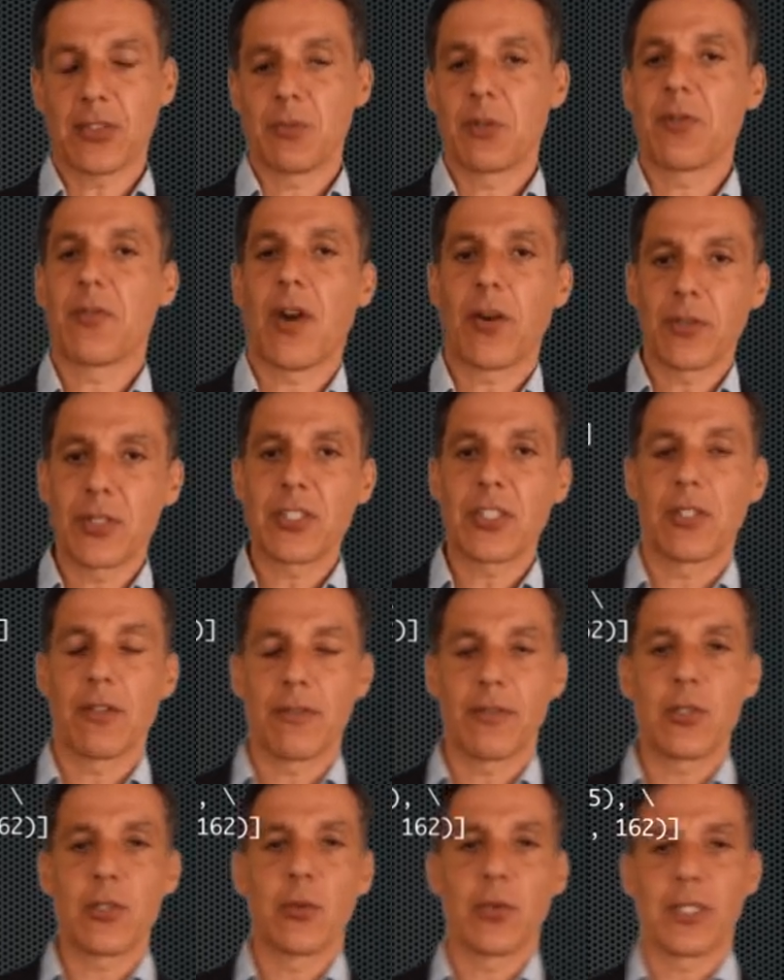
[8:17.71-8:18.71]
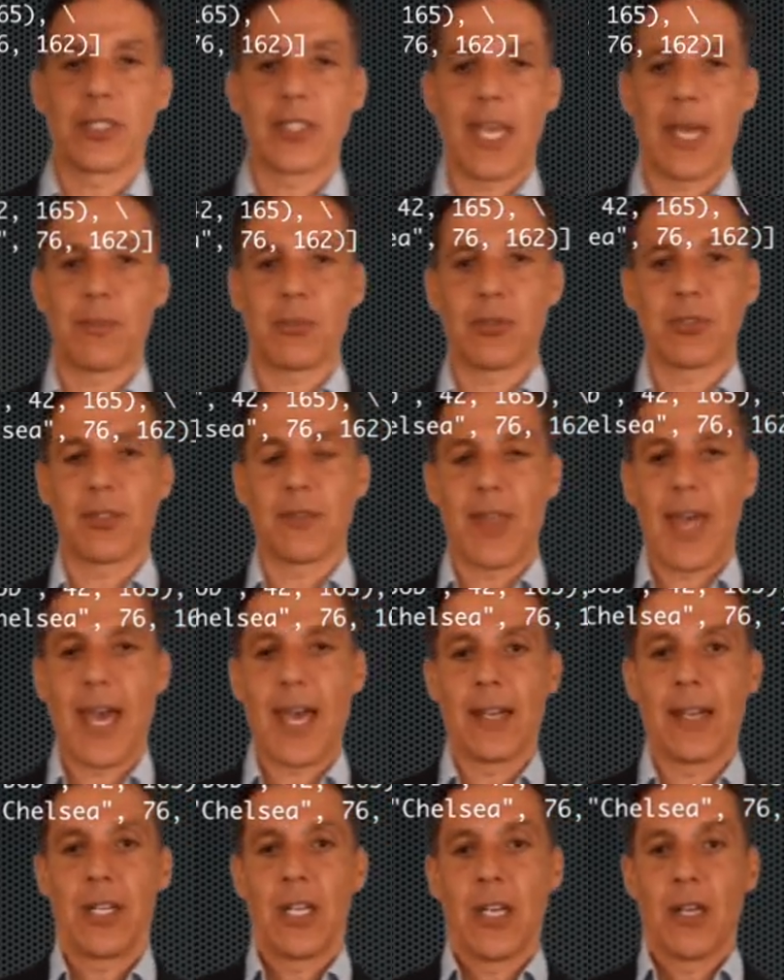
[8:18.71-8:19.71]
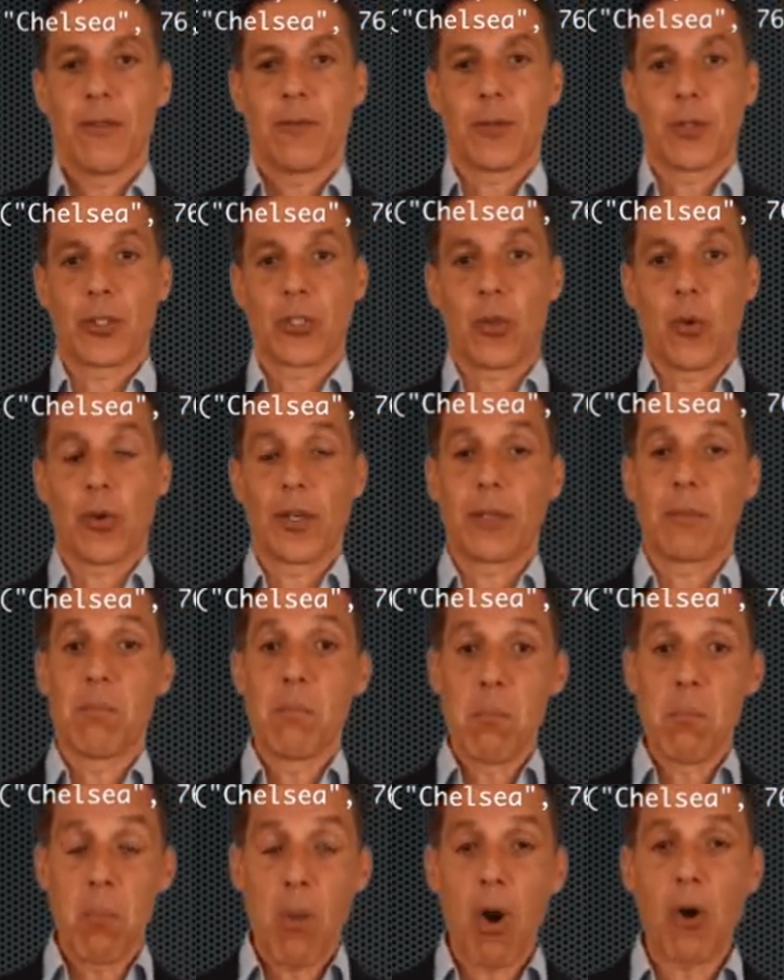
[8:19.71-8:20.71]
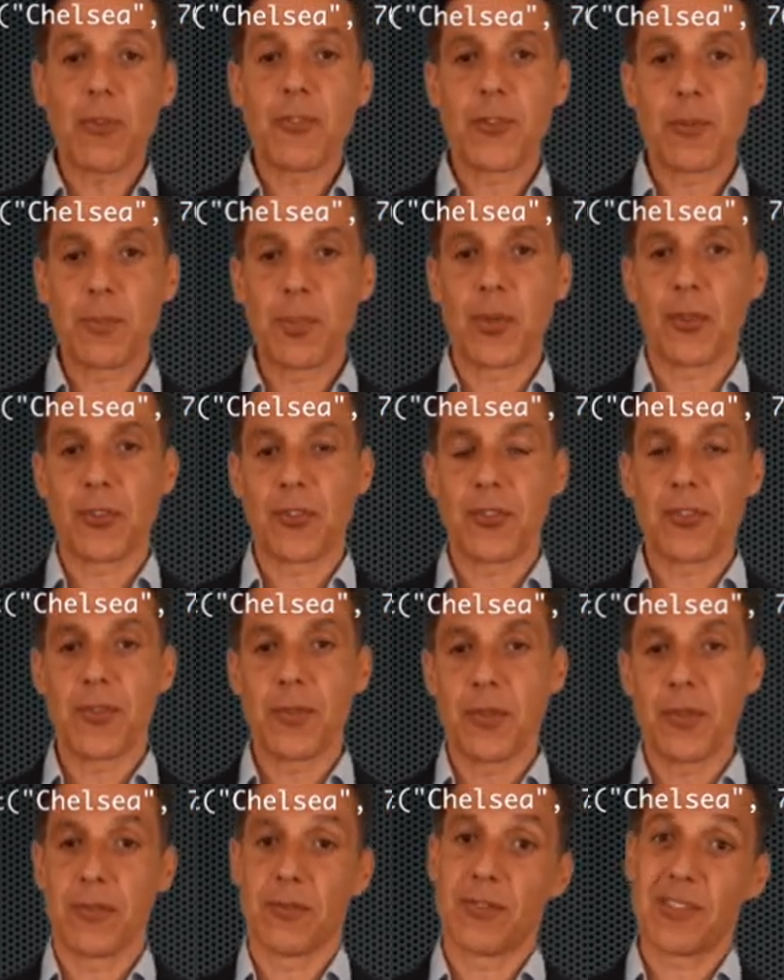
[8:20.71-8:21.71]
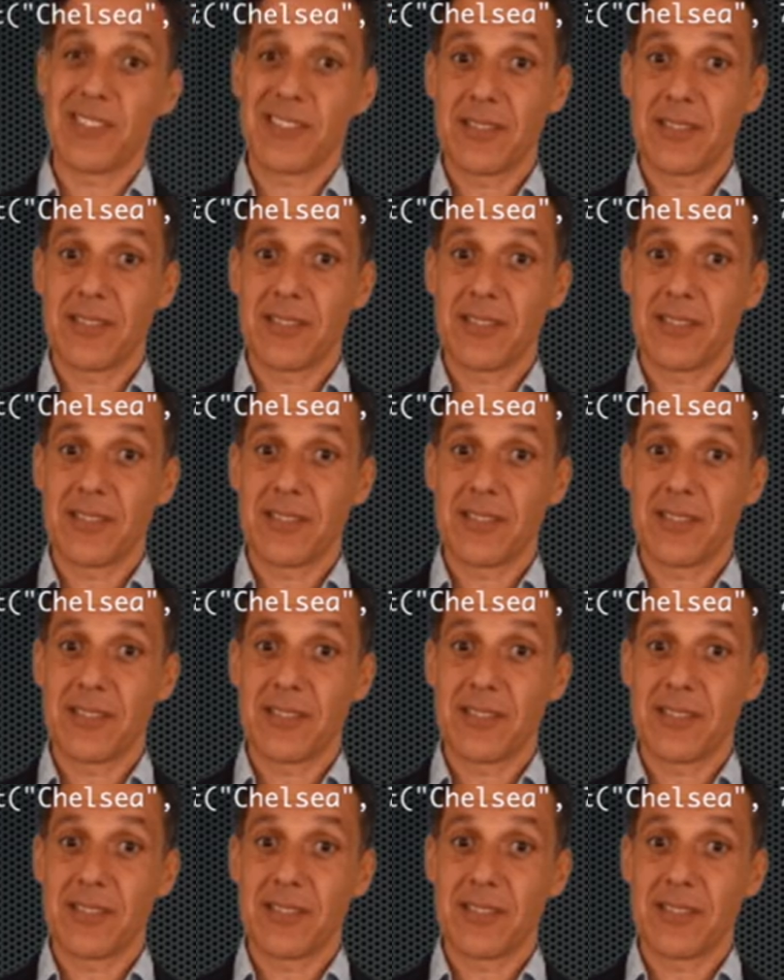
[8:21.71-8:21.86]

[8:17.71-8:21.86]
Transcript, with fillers: And we've already seen a few examples of that for storing multiple students.